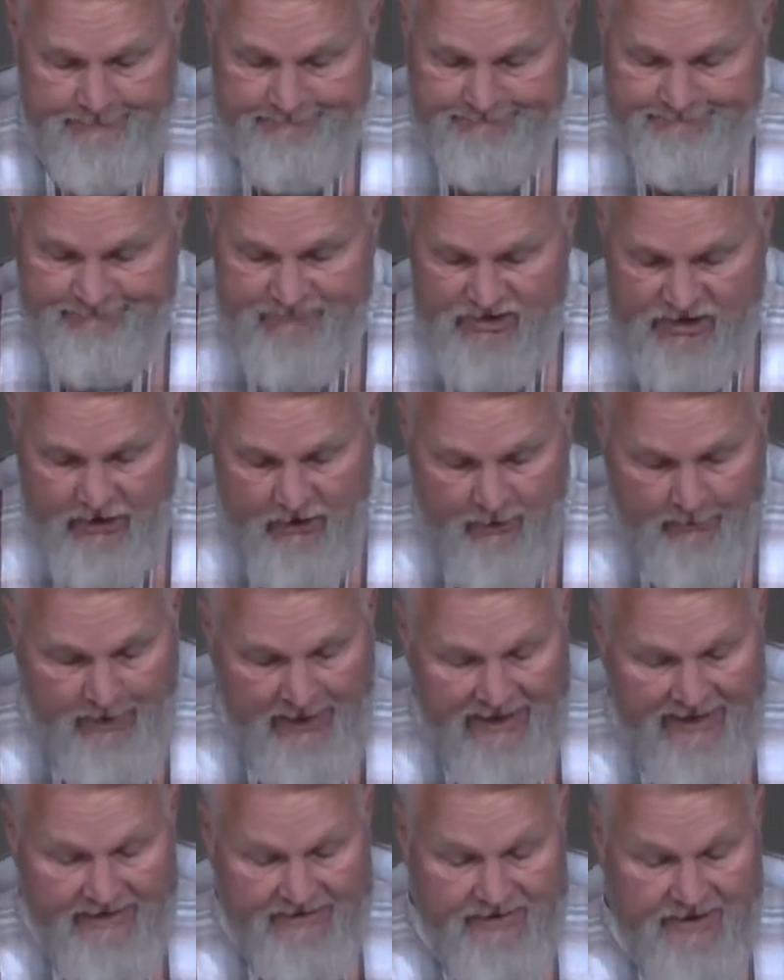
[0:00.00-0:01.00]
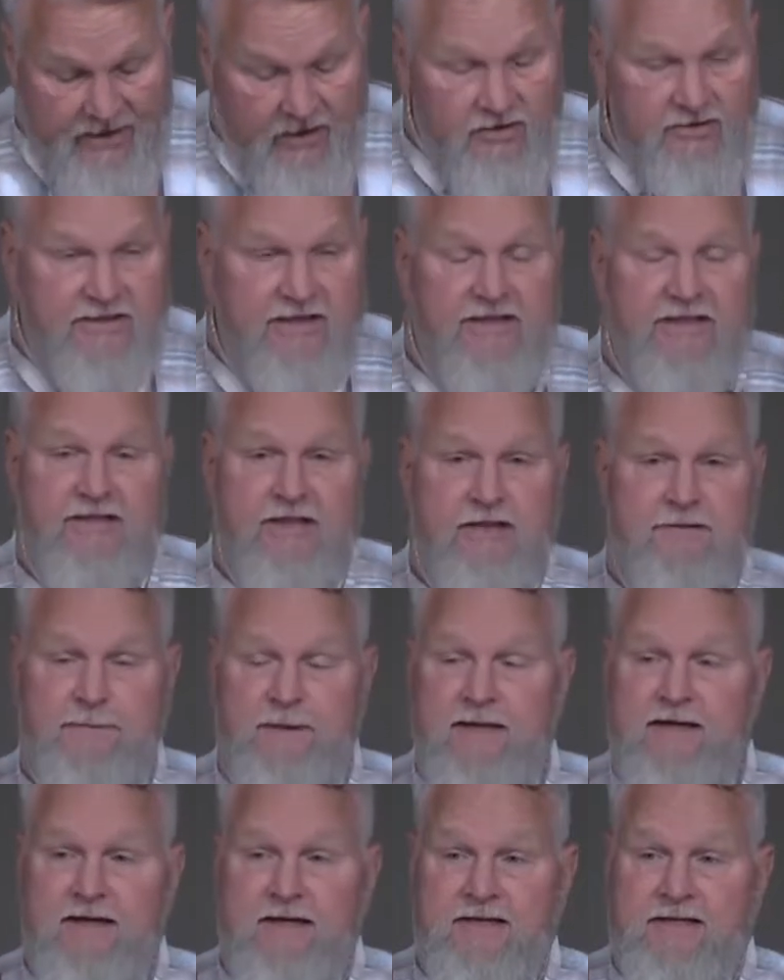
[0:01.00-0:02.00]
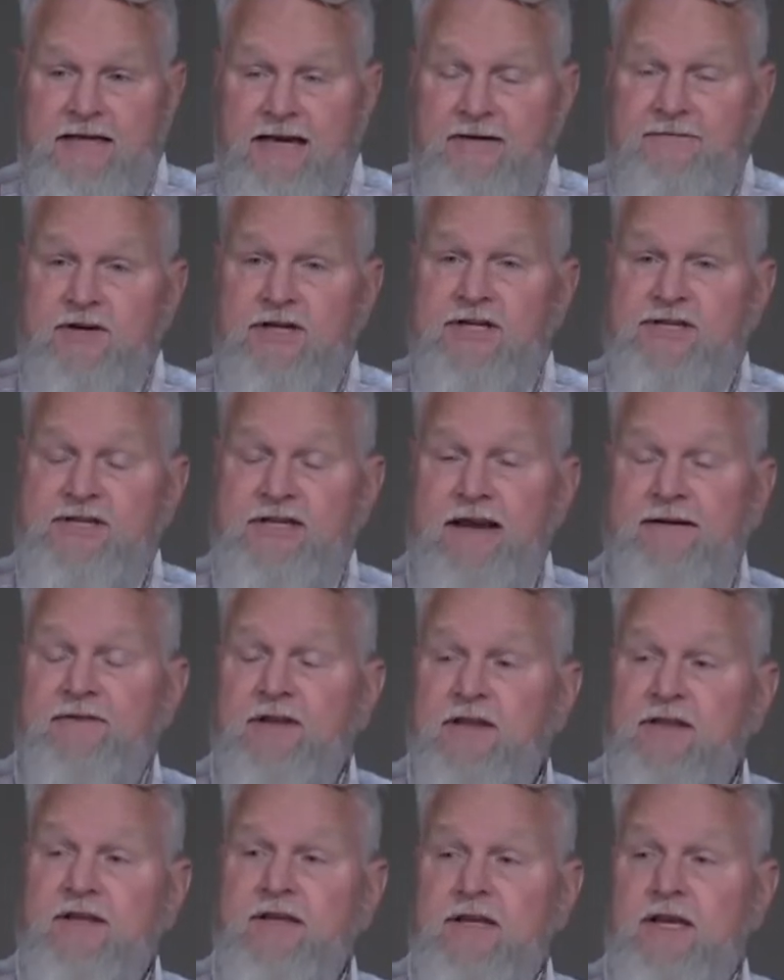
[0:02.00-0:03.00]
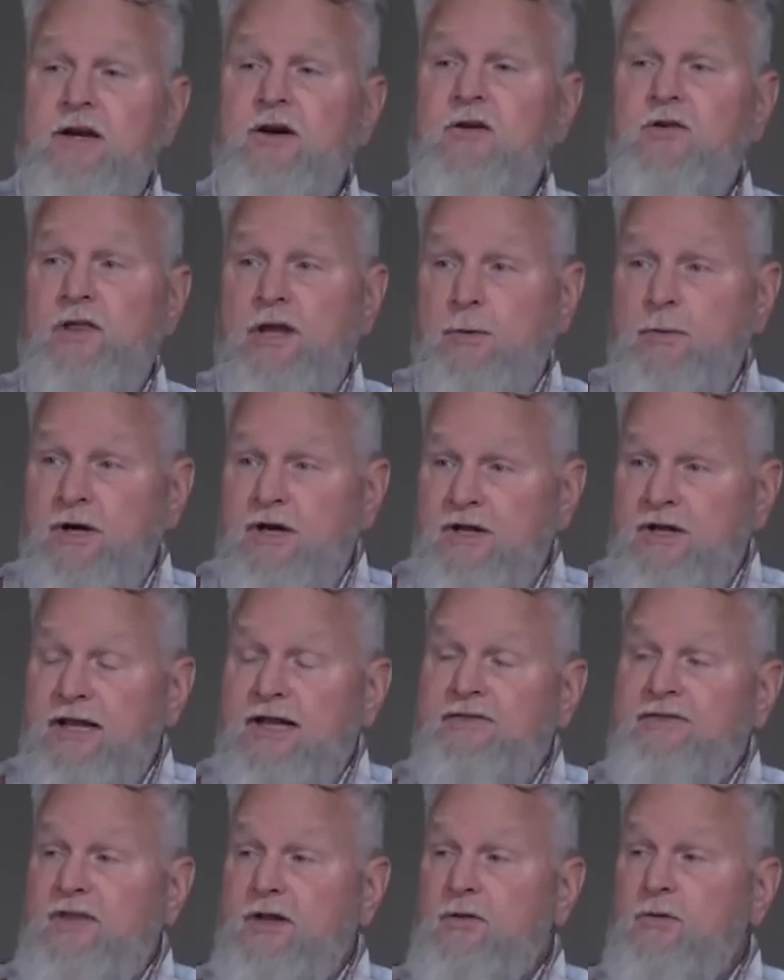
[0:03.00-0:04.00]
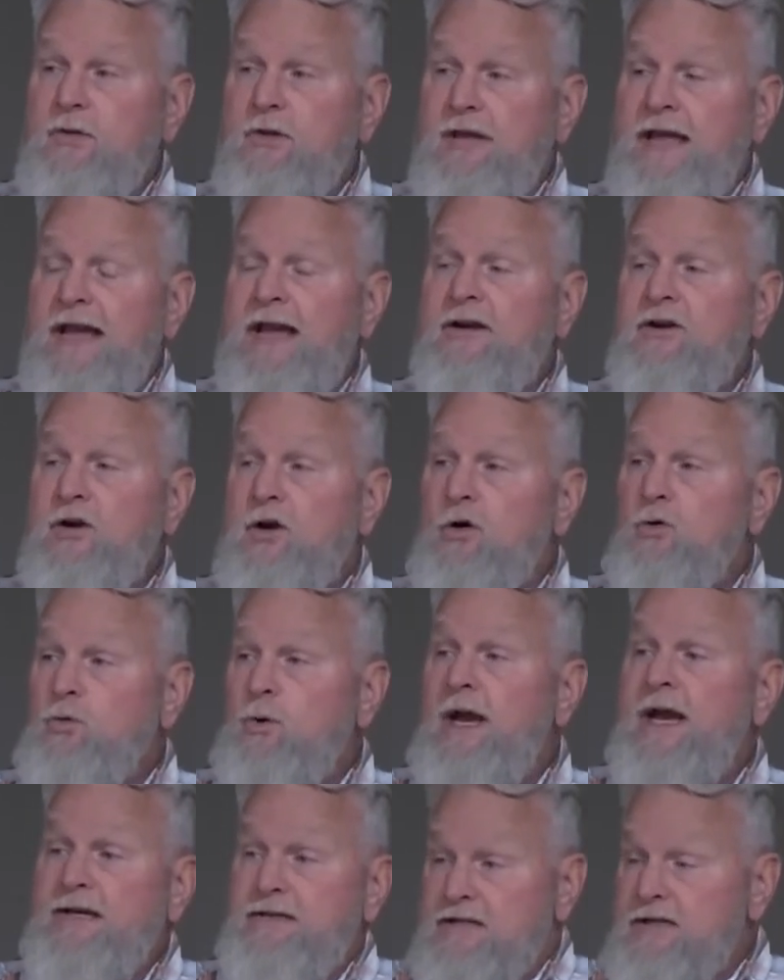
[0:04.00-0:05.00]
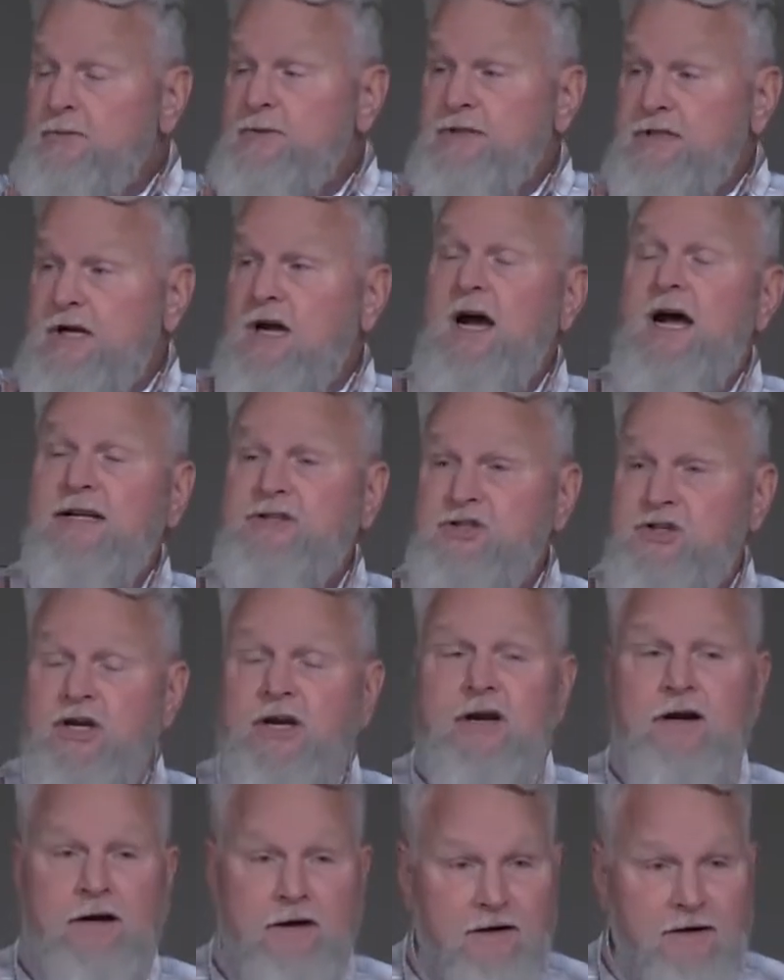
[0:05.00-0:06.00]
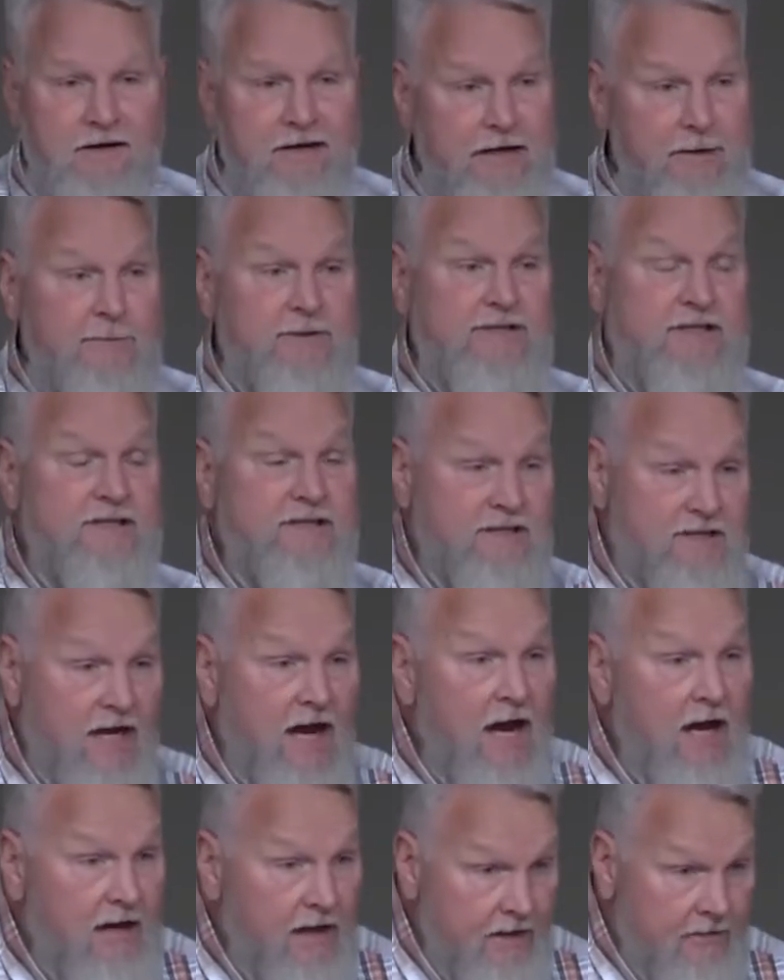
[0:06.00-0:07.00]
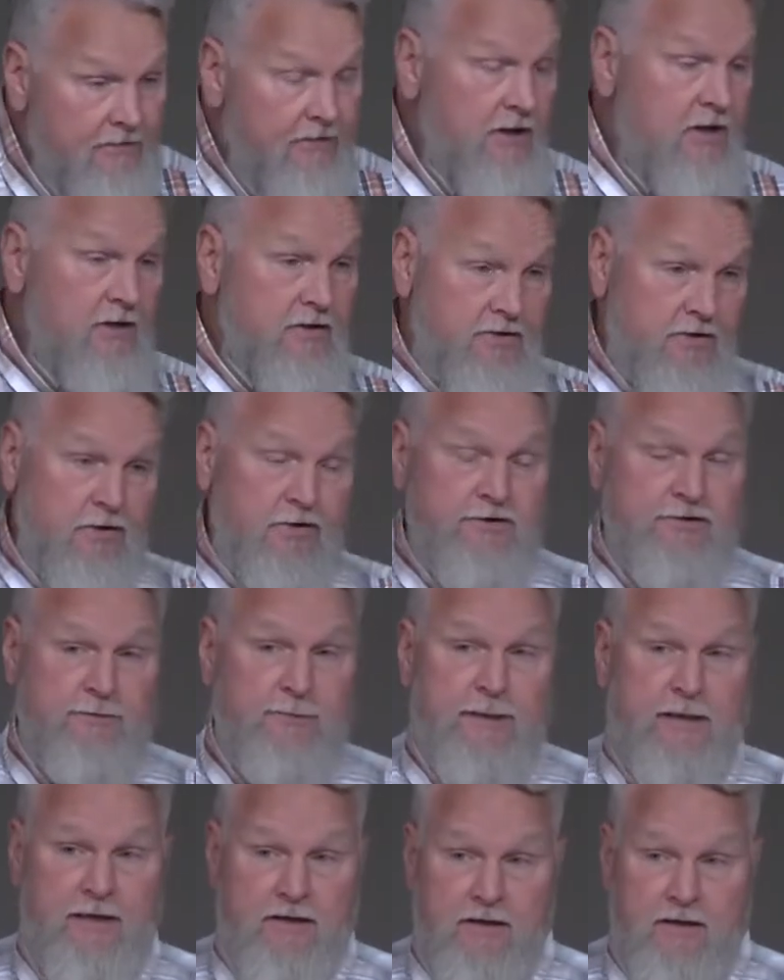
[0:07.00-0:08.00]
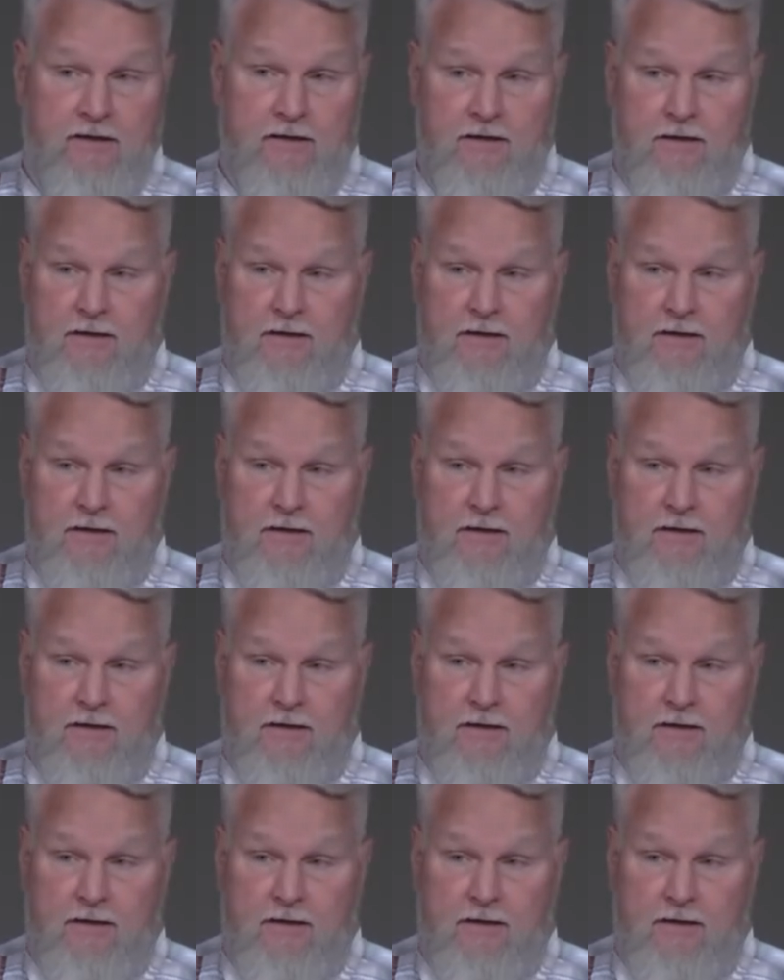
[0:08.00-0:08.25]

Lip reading: Jeremiah tells us it's because every 7th year they were to let the land go rest. It was God's year. It was his tithe, so to speak.